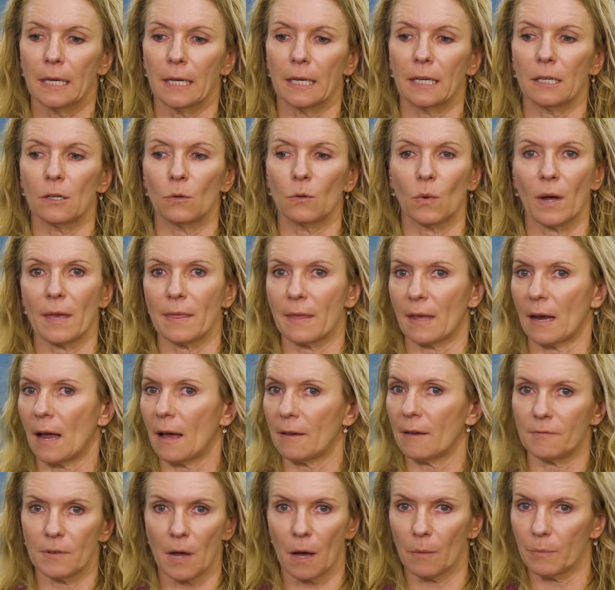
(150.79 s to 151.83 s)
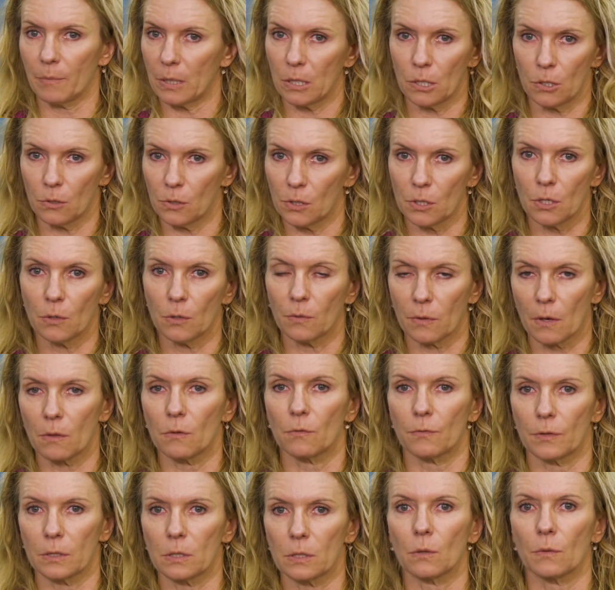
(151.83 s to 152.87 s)
in a way that I've not been used to with other
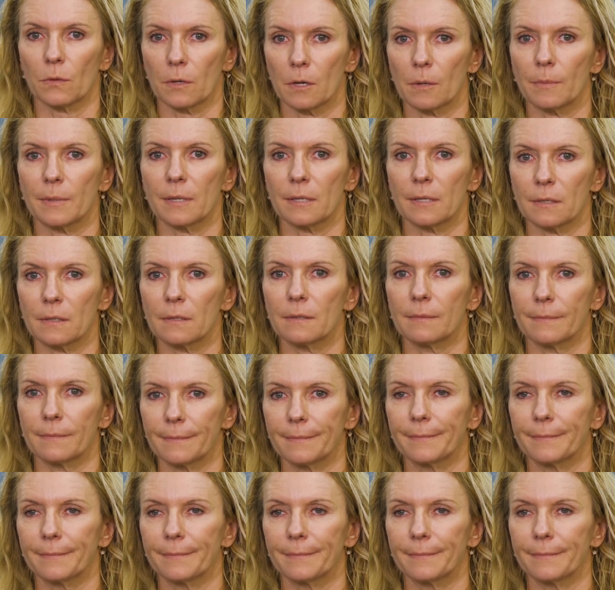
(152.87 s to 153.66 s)
physical therapists.